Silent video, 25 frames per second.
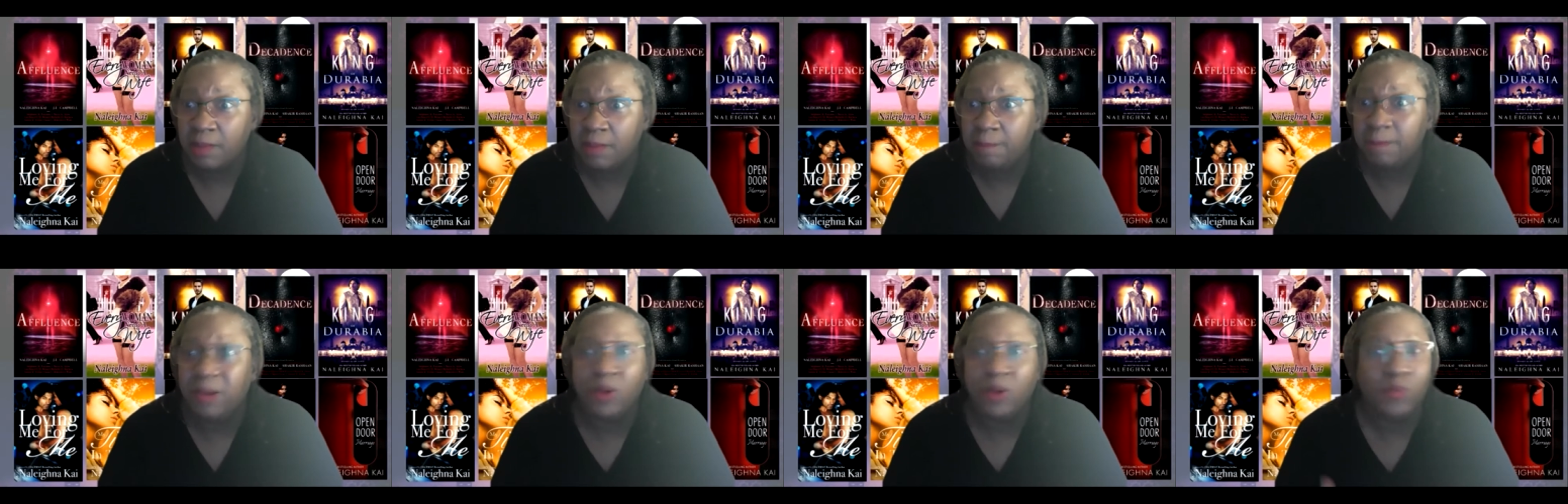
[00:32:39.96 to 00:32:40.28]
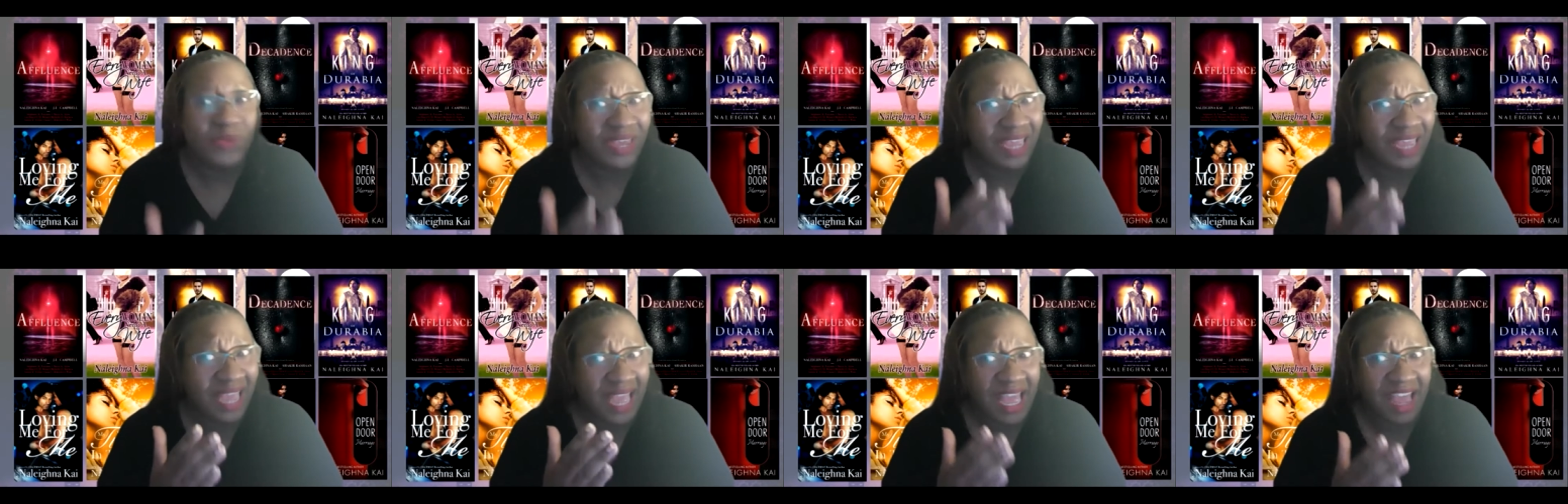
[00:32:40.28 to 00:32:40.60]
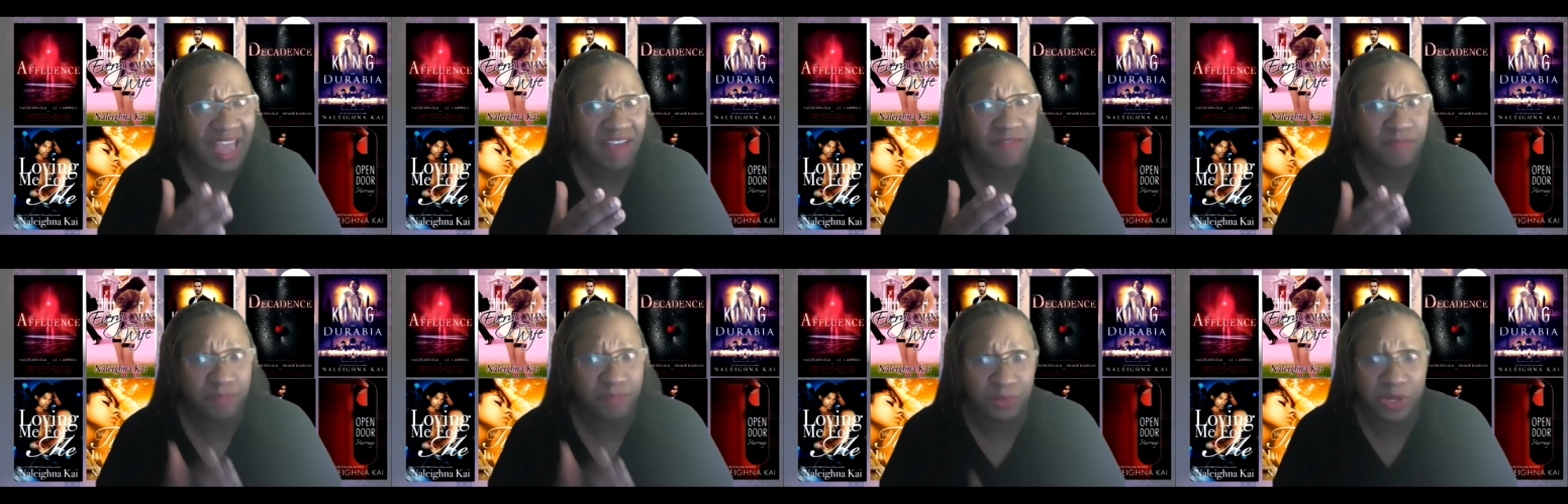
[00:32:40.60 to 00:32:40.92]
but we
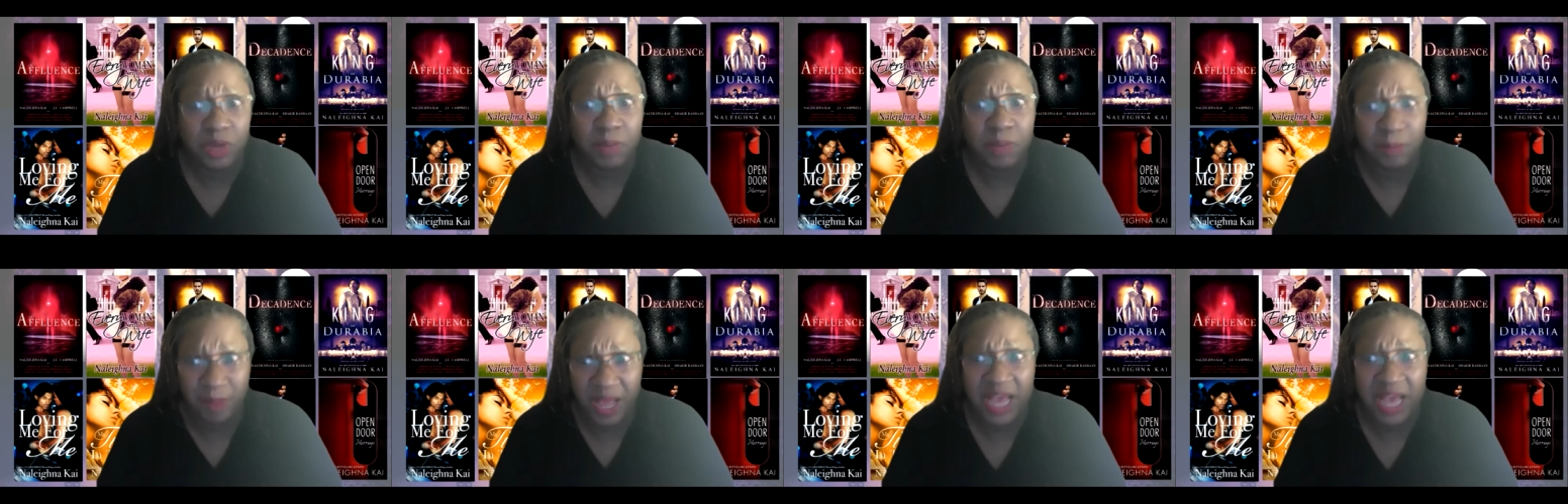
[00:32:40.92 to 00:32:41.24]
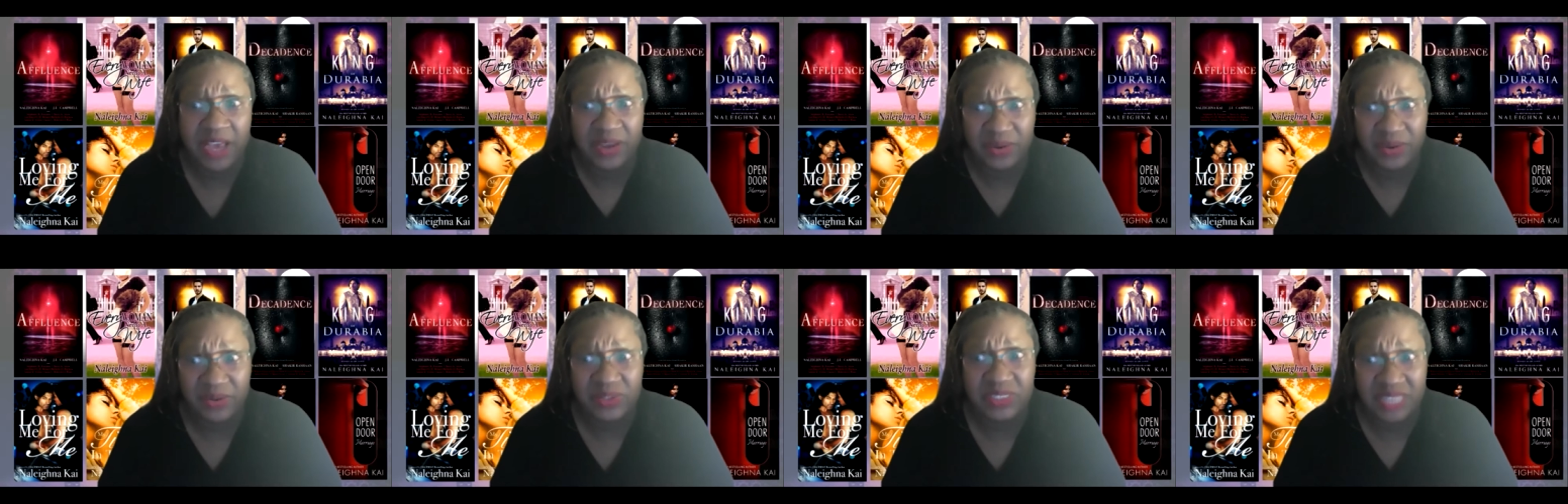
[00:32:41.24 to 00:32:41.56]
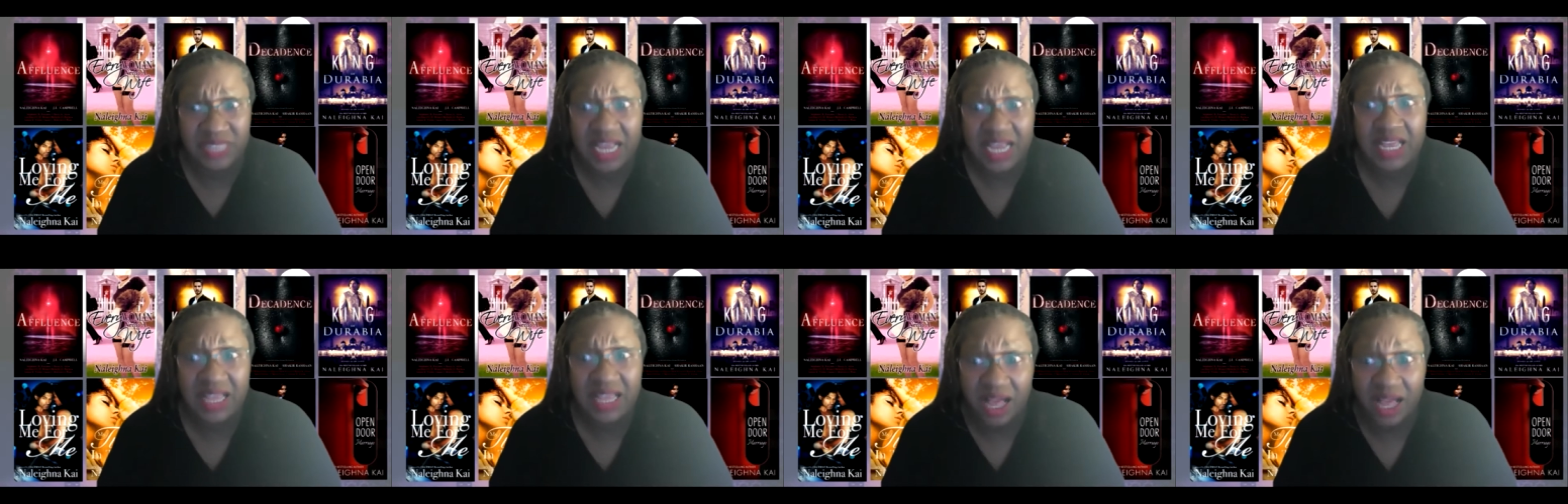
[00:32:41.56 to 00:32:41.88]
have book buyers
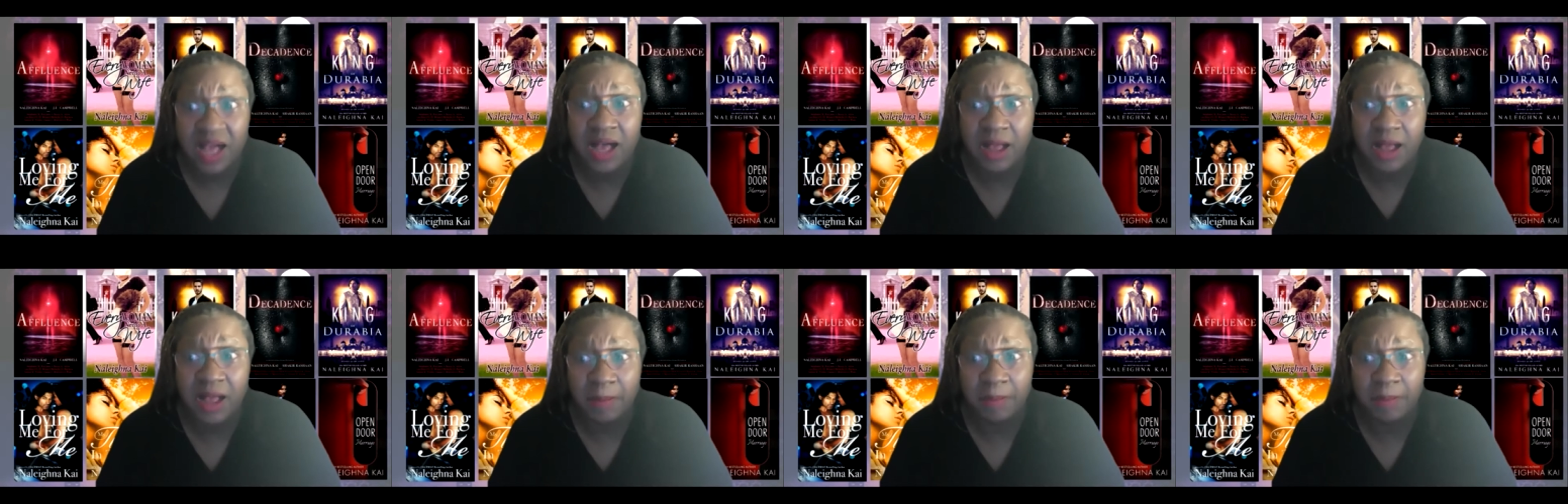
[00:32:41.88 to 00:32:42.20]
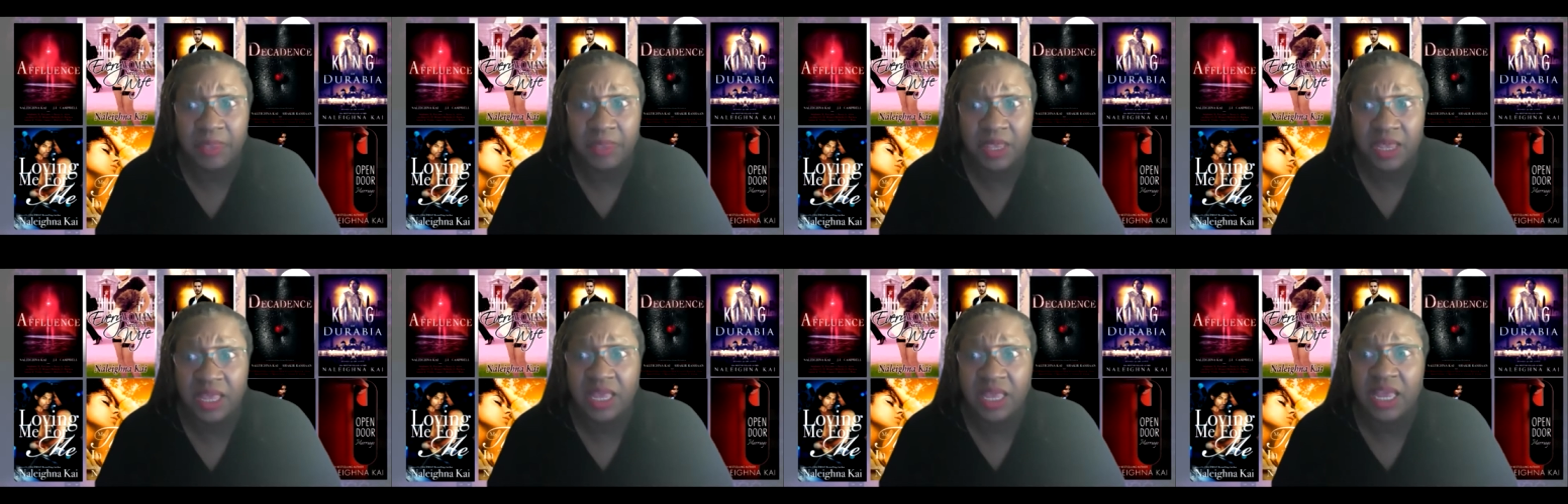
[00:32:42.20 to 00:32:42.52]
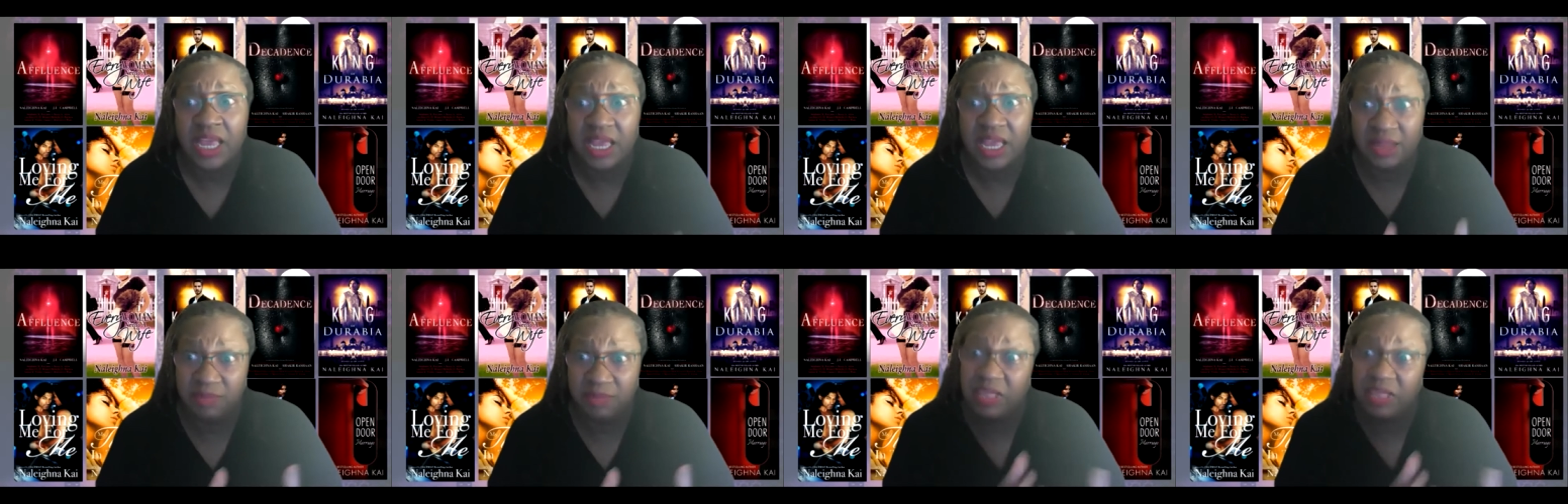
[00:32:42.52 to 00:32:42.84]
that come
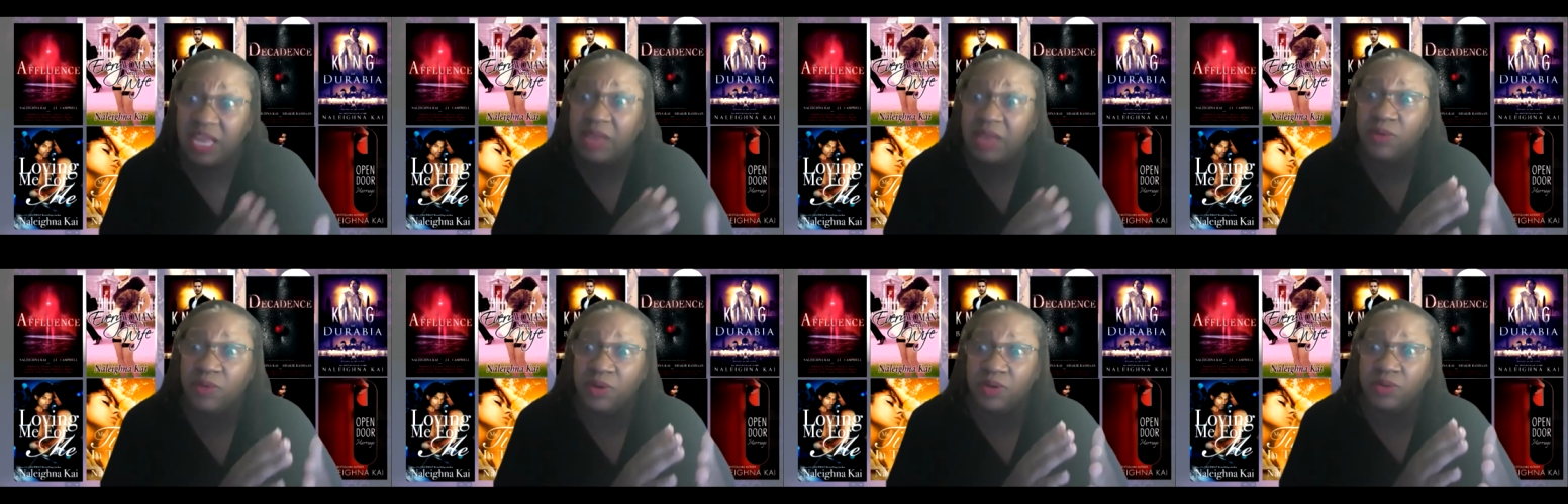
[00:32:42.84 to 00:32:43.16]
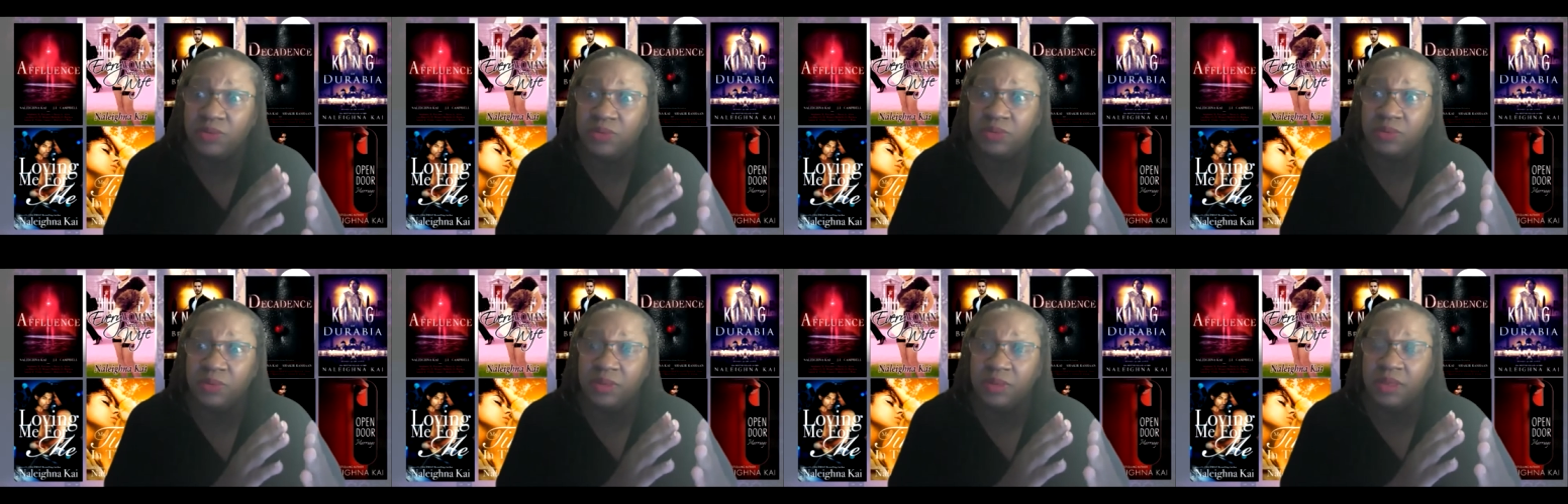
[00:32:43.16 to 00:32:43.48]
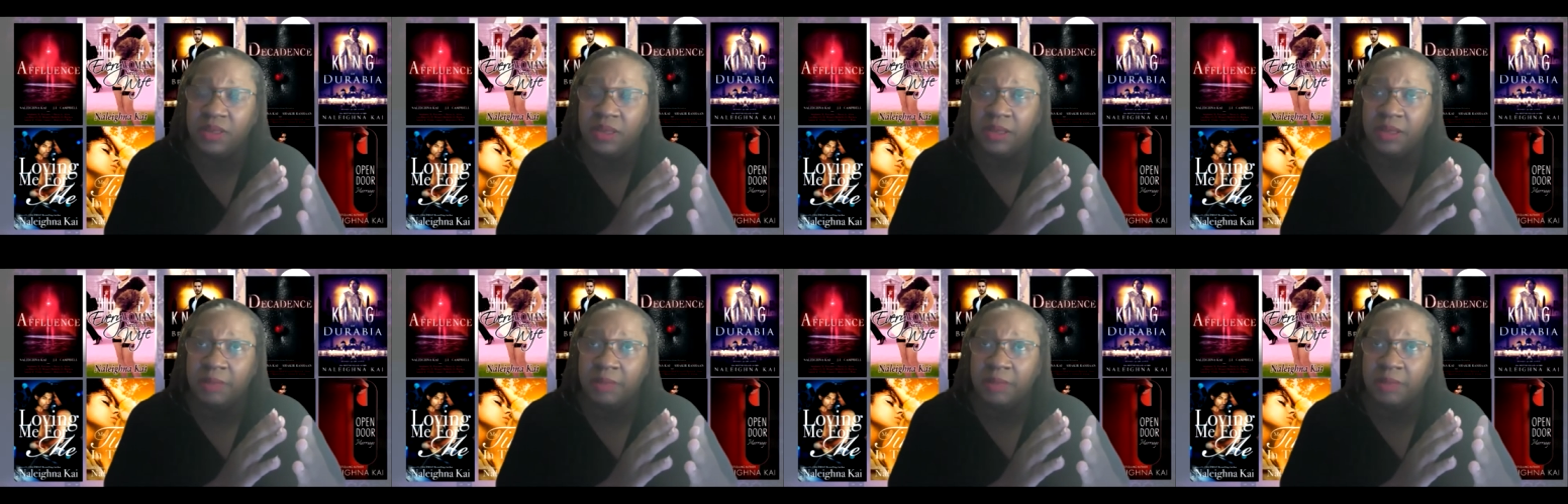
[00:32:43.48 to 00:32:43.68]
and they will